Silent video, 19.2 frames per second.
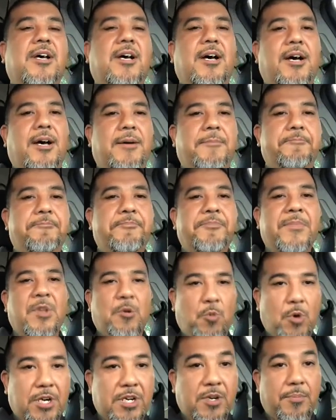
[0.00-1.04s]
um,
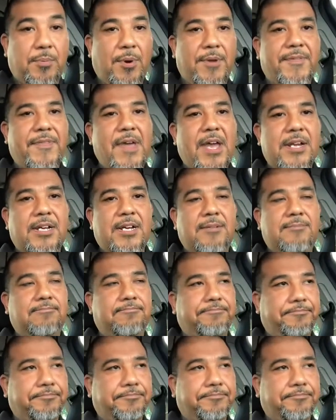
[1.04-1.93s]
wanted to bring that up